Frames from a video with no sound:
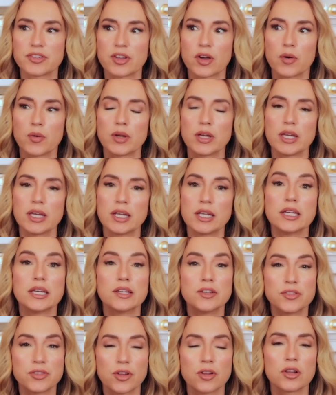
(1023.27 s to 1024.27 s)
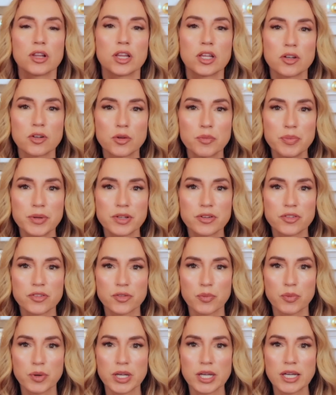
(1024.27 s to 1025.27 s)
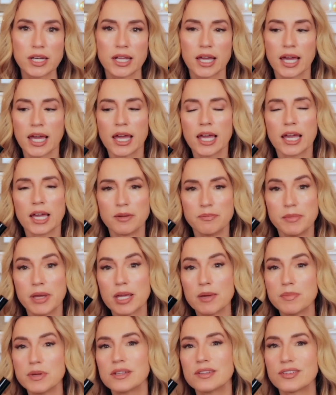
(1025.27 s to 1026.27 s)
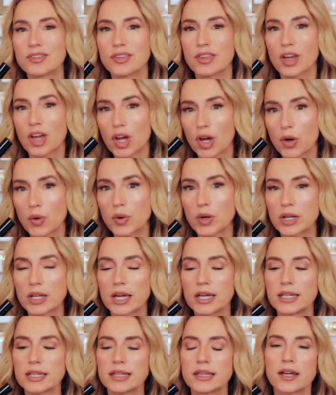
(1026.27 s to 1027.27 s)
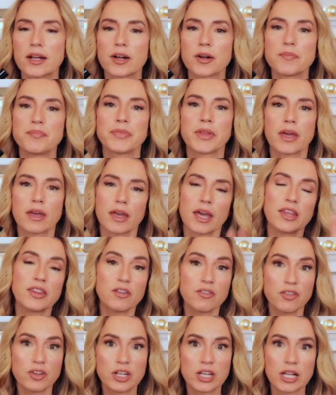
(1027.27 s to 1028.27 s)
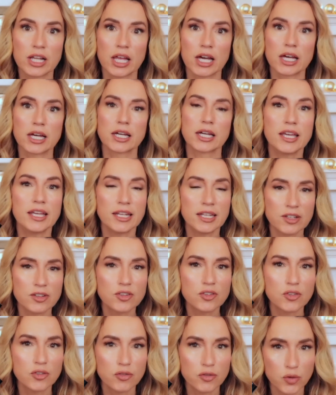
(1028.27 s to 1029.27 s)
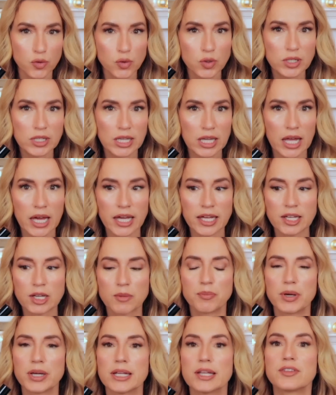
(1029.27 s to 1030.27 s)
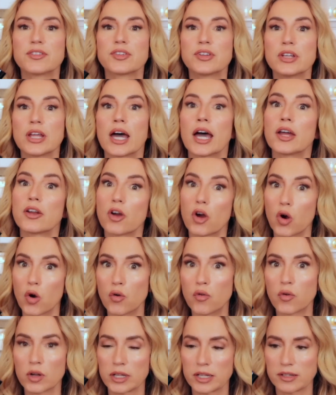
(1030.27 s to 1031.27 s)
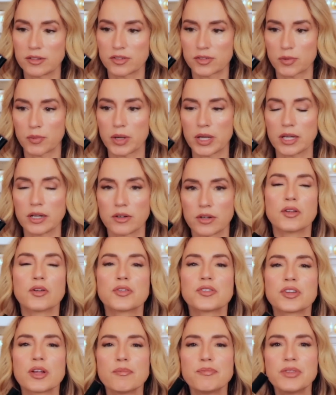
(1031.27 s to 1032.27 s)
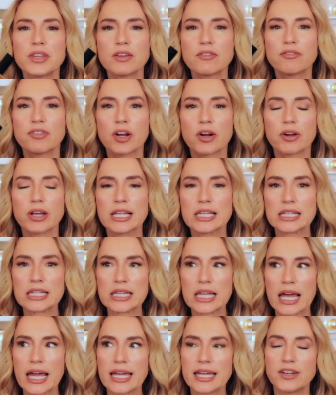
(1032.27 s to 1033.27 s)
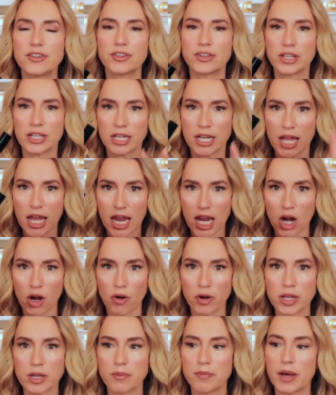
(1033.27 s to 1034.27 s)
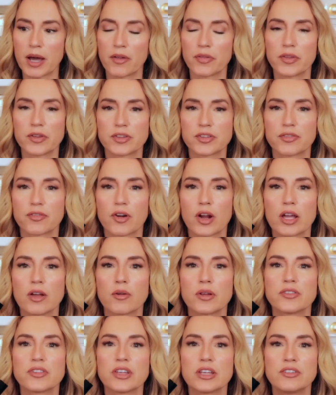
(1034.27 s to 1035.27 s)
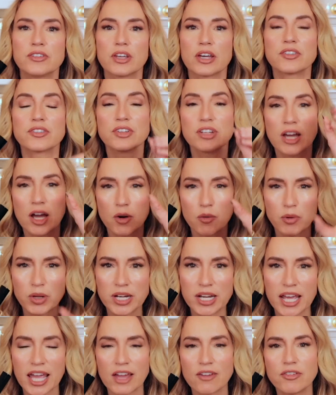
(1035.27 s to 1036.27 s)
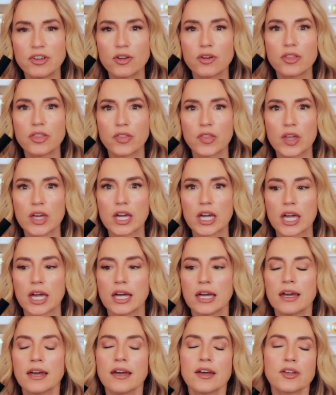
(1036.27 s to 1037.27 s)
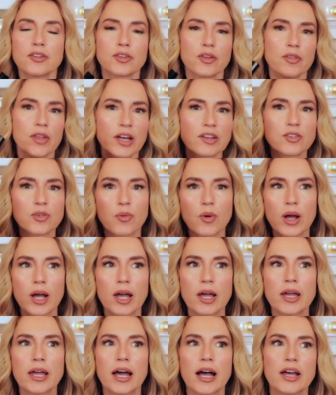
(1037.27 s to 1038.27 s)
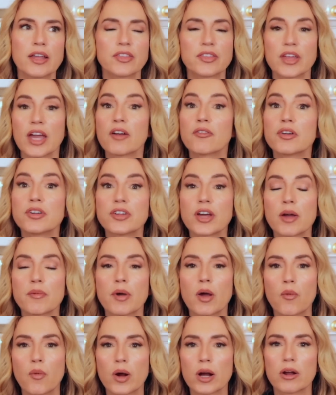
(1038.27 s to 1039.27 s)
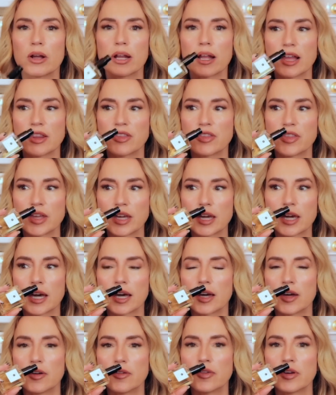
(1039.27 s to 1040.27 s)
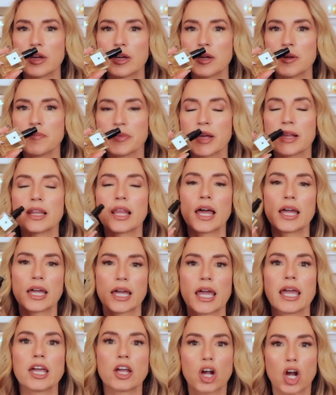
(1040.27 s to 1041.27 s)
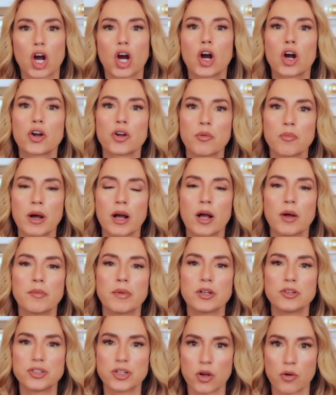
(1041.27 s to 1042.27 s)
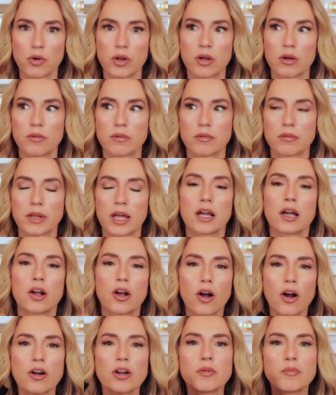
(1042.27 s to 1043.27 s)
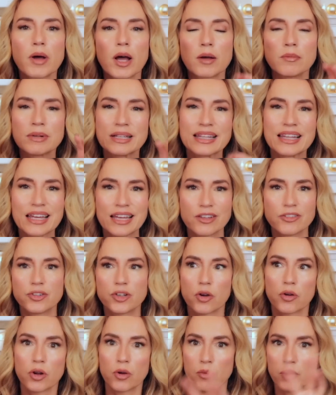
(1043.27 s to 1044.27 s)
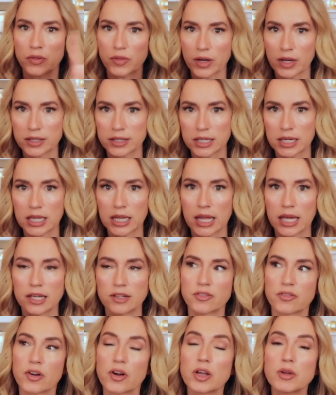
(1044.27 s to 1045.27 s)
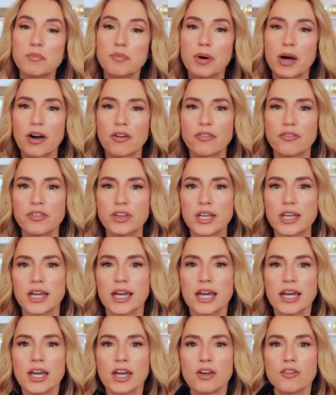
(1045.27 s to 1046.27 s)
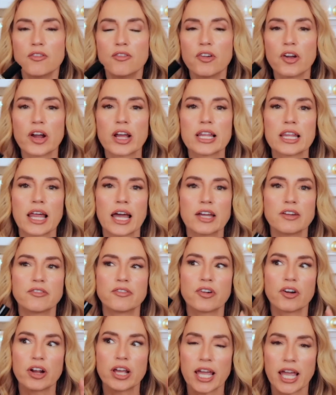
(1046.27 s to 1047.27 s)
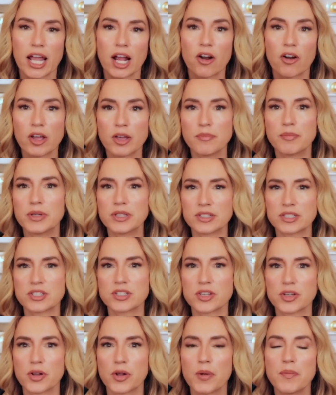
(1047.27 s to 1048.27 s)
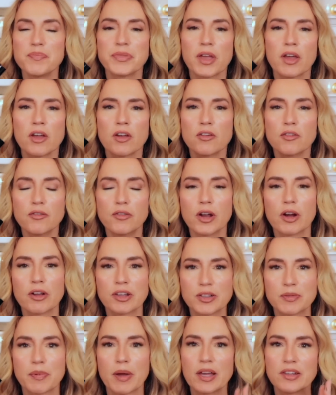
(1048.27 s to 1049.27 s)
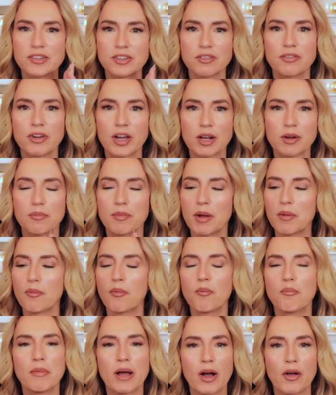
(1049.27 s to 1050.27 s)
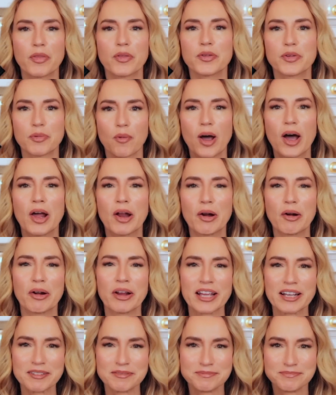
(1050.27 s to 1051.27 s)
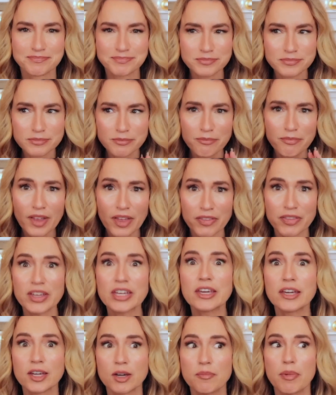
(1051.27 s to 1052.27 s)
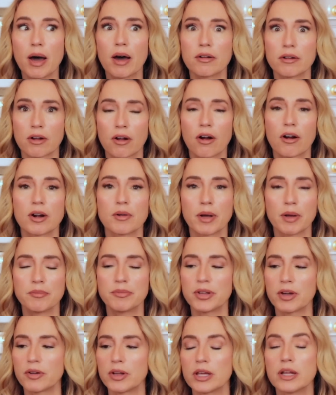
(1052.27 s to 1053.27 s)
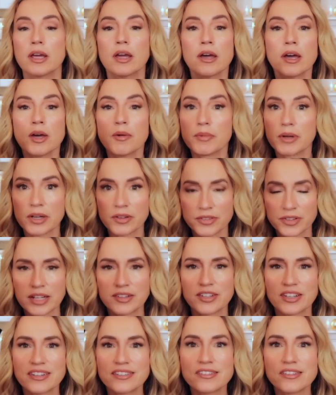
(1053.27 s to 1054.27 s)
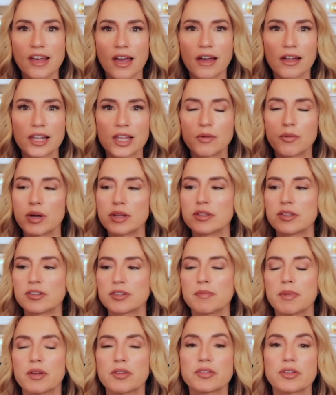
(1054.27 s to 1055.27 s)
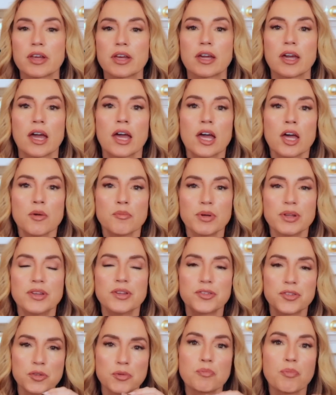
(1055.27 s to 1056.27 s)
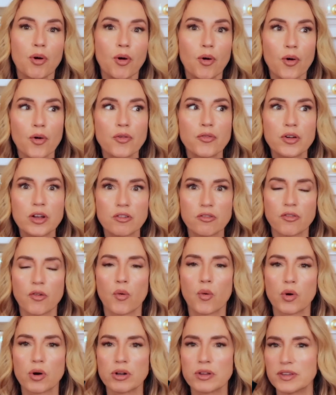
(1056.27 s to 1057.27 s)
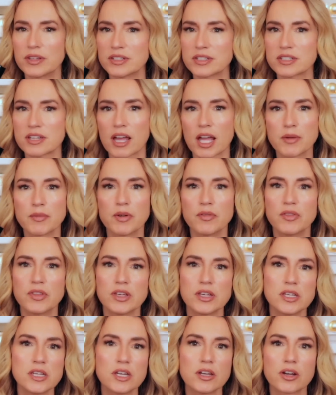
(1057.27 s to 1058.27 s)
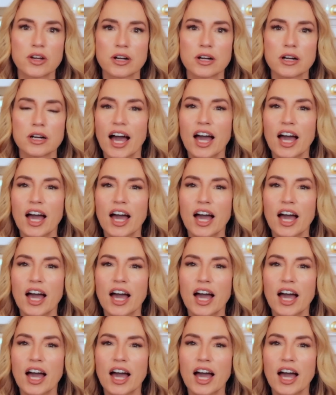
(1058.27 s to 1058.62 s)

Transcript: So it is a little bit sweet and maybe it's the coconut in there and the vanilla. It is food-like, but it's not overly sweet. There's something very light and airy about this fragrance. It does not read heavy or thick. So that's why I every time I wear it, I think of like a cardamom donut, like a cardamom glazed donut without the glaze. Very puffy, very light, very airy, but still very spicy. In fact, my mouth is watering thinking about a cardamom donut because that's exactly what this smells like. But this is perfect for this time of the year.